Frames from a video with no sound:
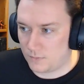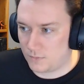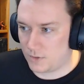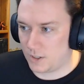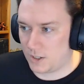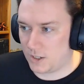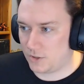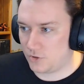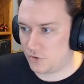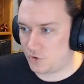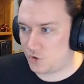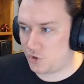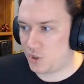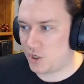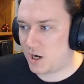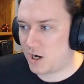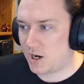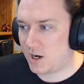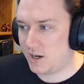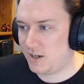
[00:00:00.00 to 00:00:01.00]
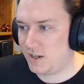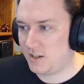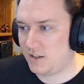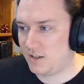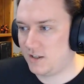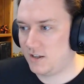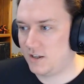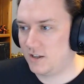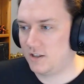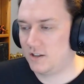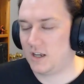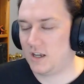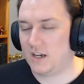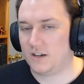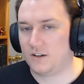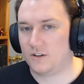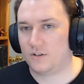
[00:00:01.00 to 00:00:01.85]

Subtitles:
that Char, like,